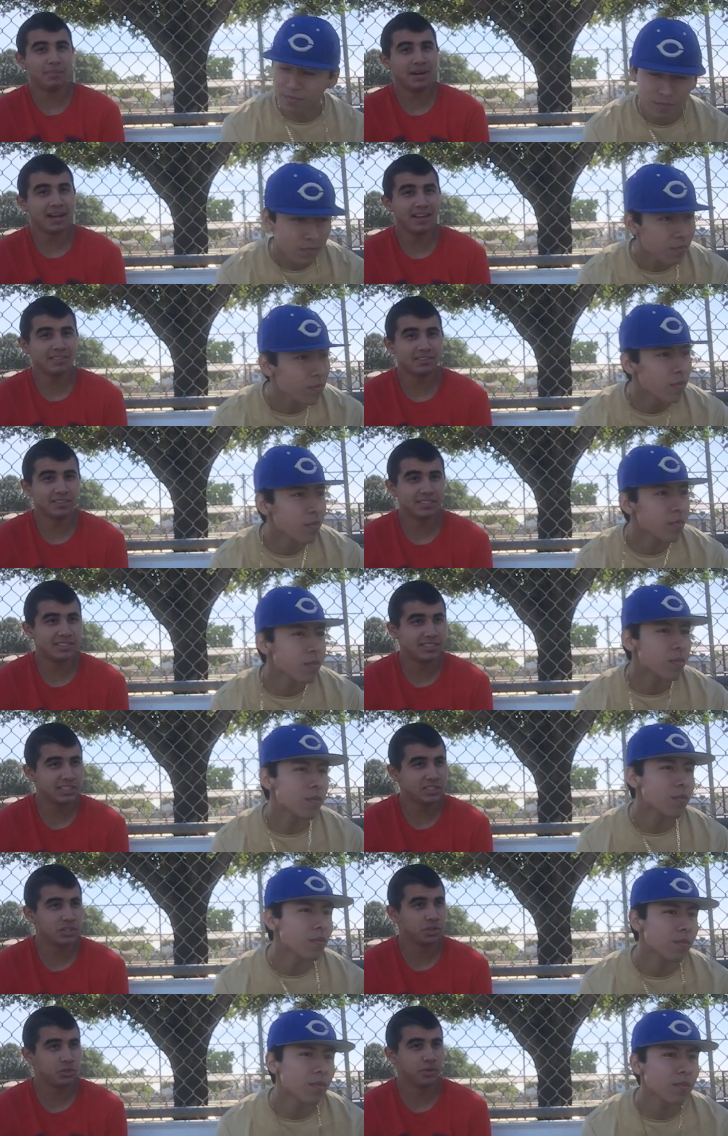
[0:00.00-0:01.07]
Speaker 1: gonna have to
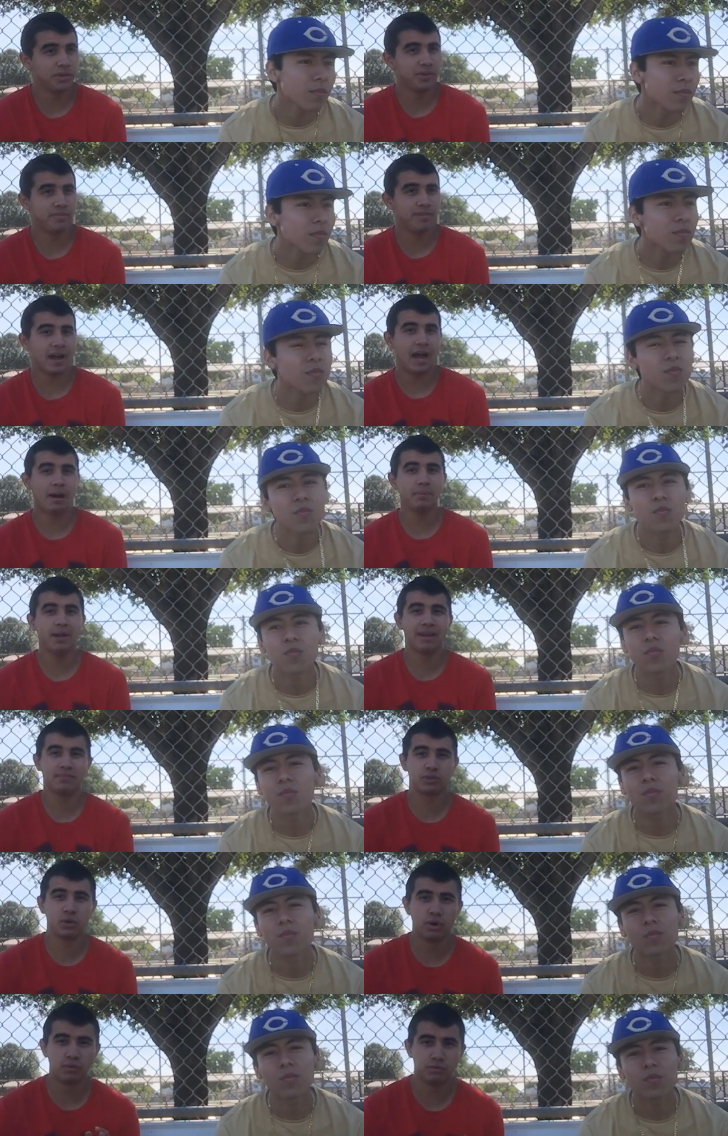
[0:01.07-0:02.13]
disagree with that. I'm gonna have
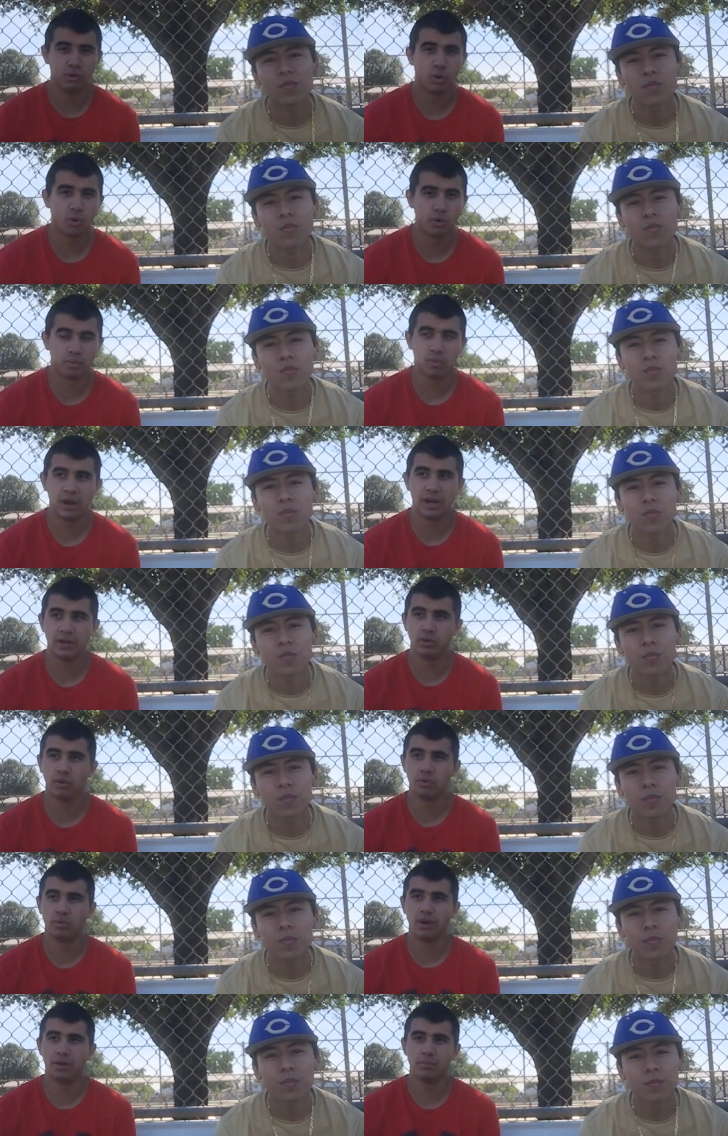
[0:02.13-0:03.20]
to go with Nolan Ryan.
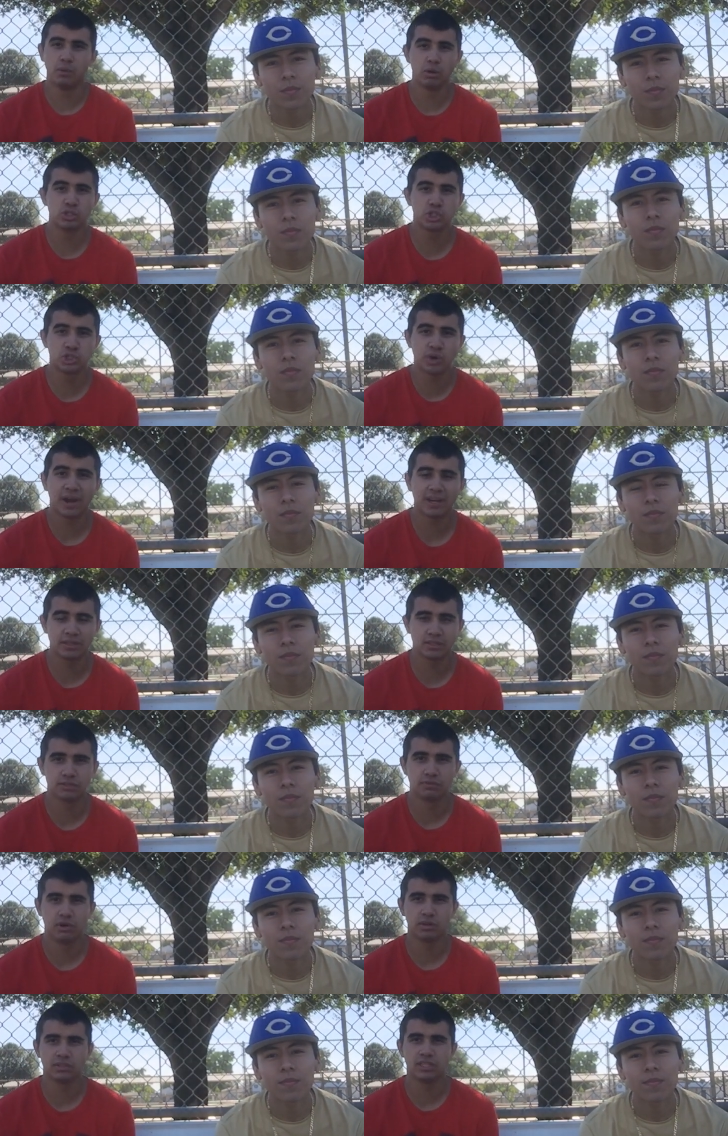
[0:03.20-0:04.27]
Nolan Ryan, the most strikeouts
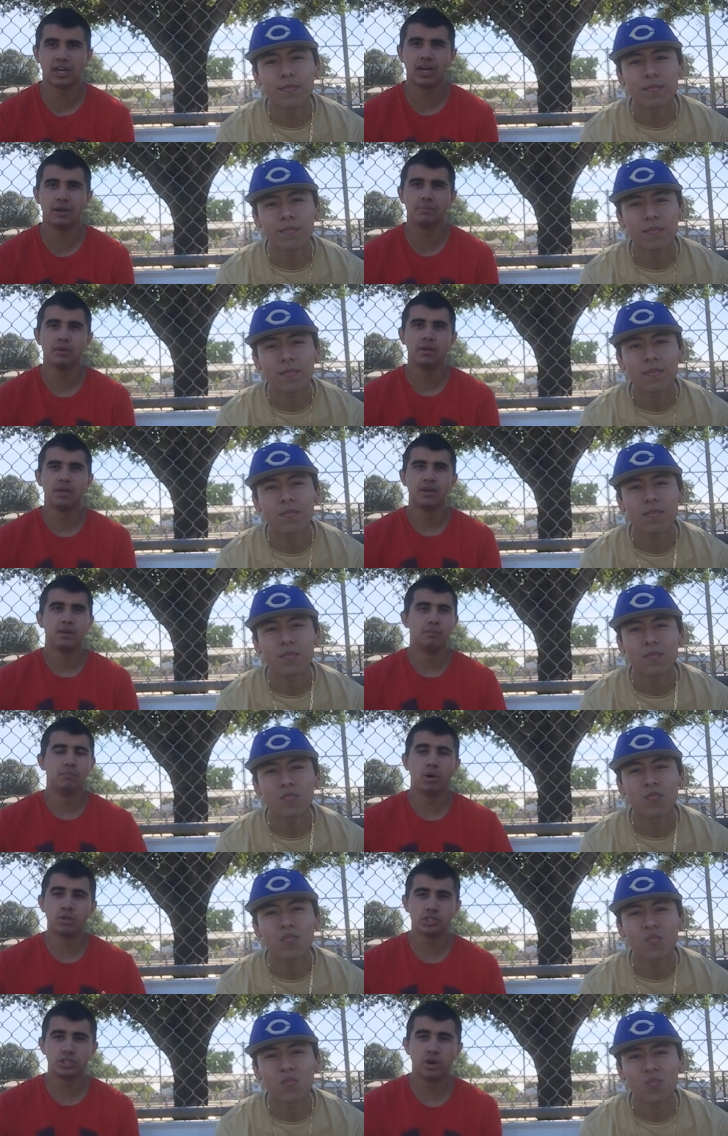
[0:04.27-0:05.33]
of all time,
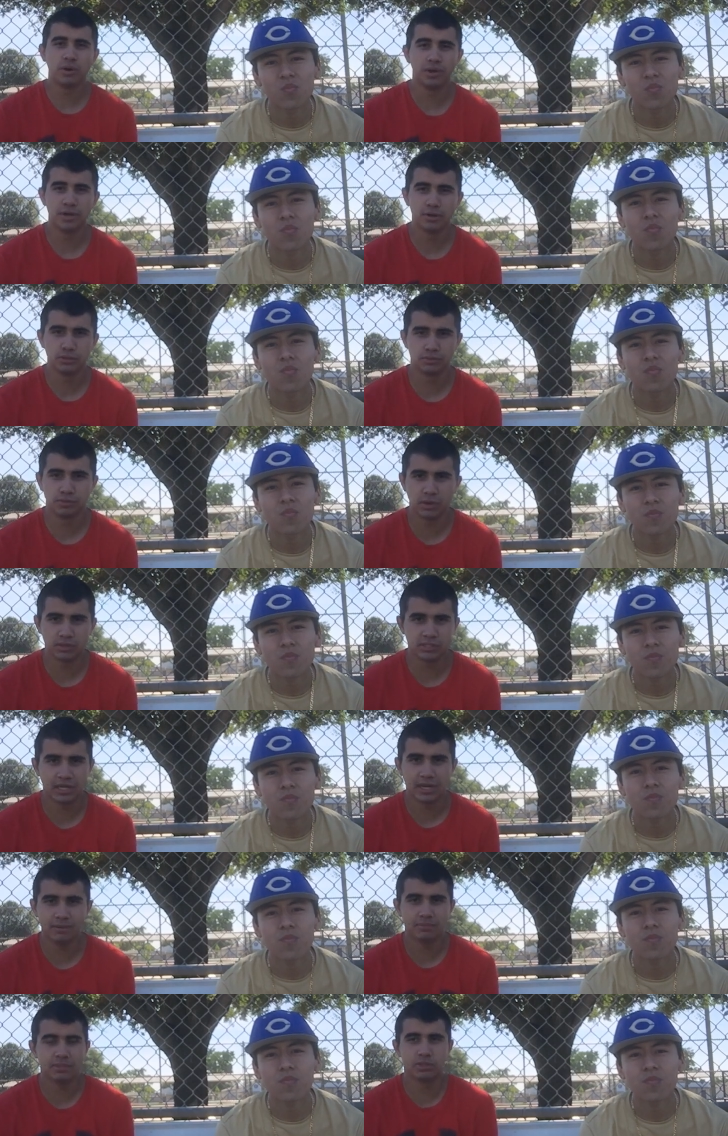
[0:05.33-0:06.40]
most no hitters of all
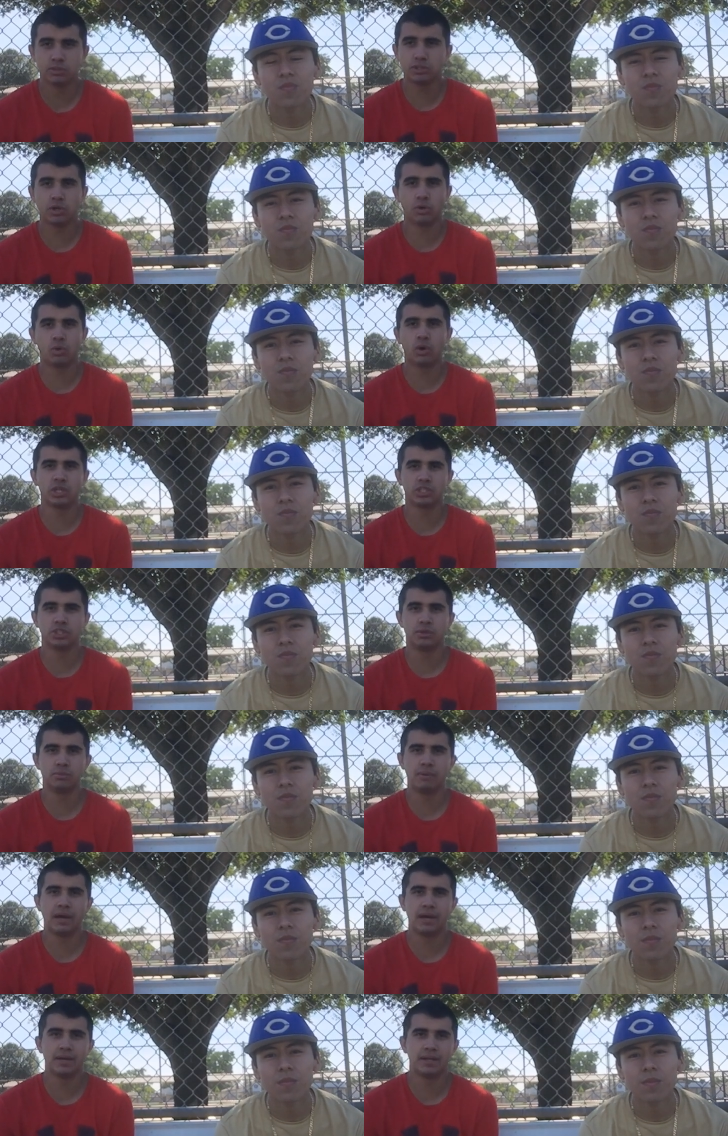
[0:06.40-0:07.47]
time. There's no question
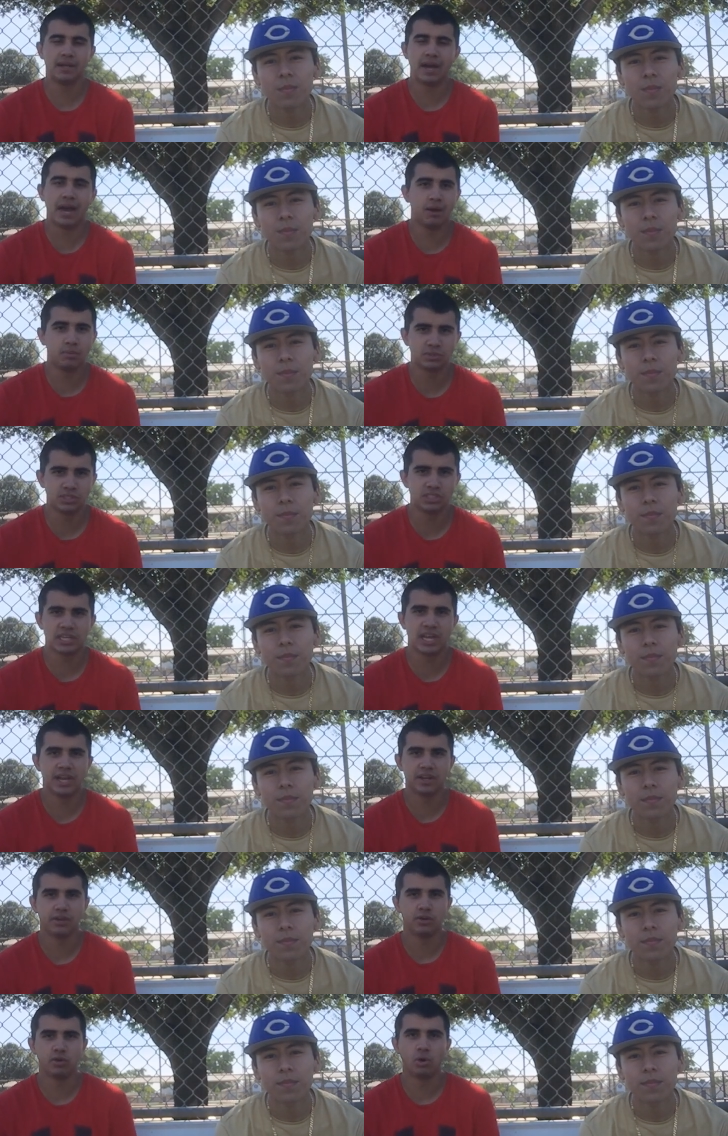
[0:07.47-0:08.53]
about it. I would
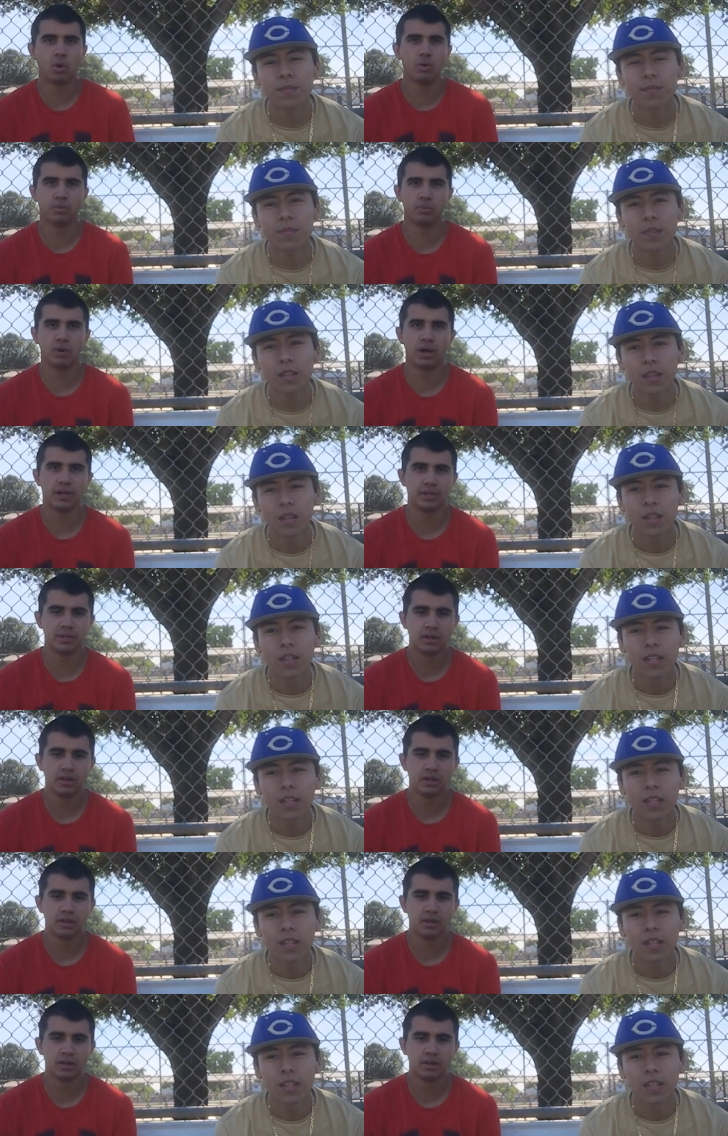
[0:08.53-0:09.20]
say Nolan Ryan.